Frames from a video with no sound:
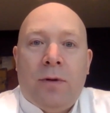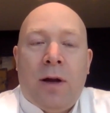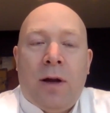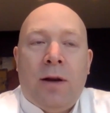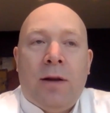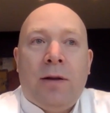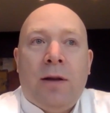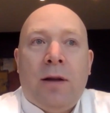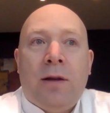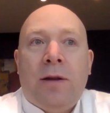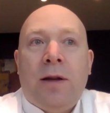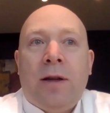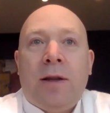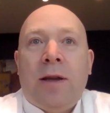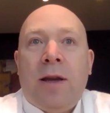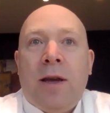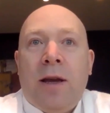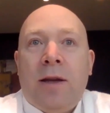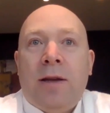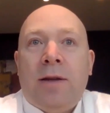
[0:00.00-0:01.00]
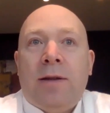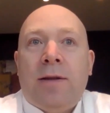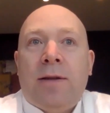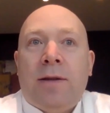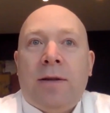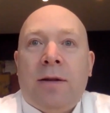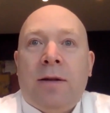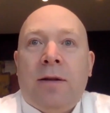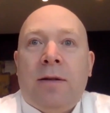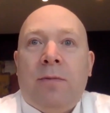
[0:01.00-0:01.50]
And in that
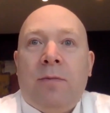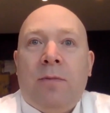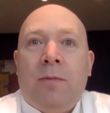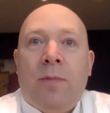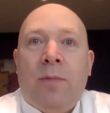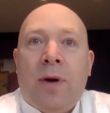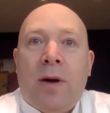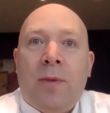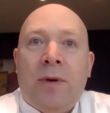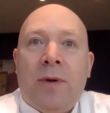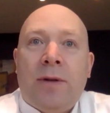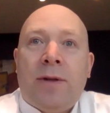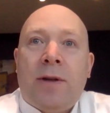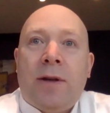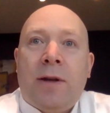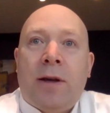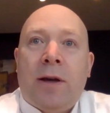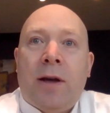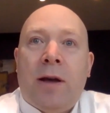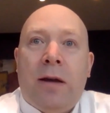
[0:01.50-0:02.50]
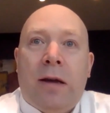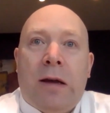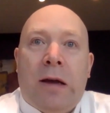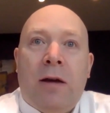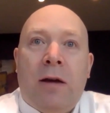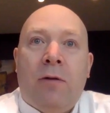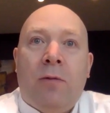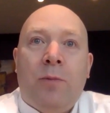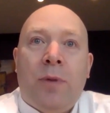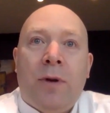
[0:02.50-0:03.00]
case, Baba is
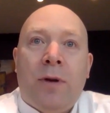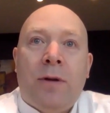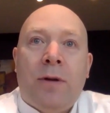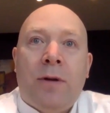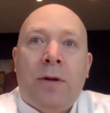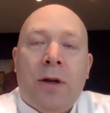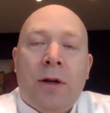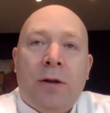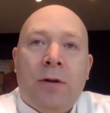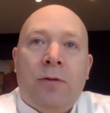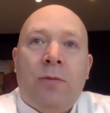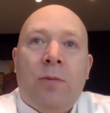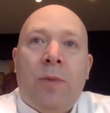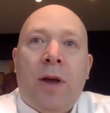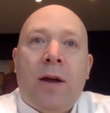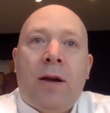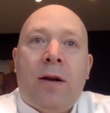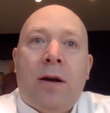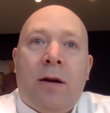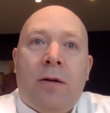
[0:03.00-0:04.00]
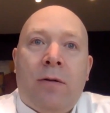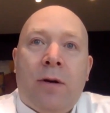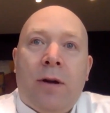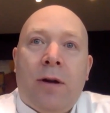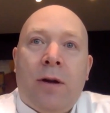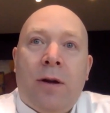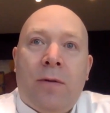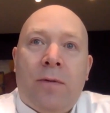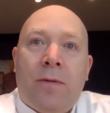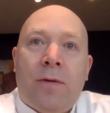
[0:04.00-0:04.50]
helping to make
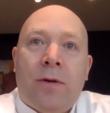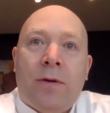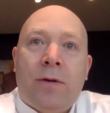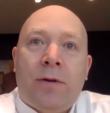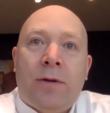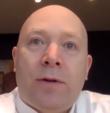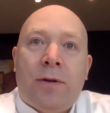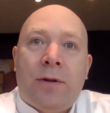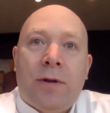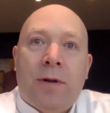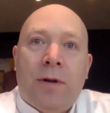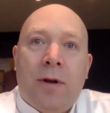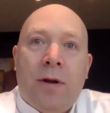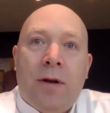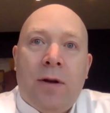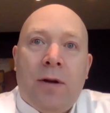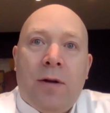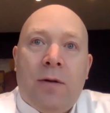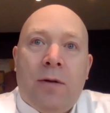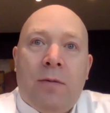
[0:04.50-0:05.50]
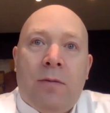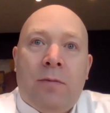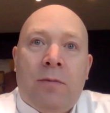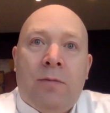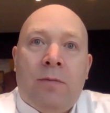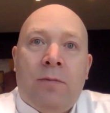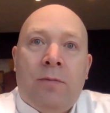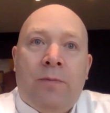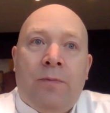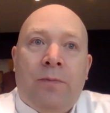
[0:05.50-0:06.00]
our efforts
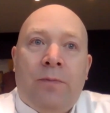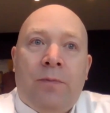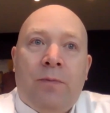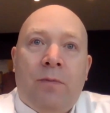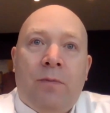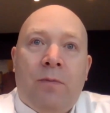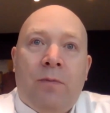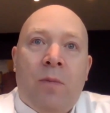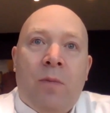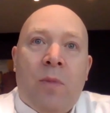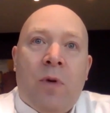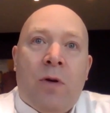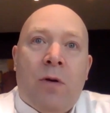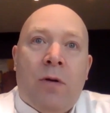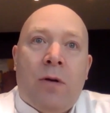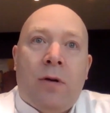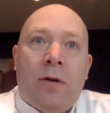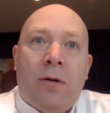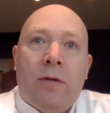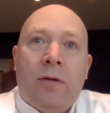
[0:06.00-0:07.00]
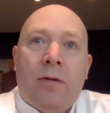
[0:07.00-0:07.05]
more,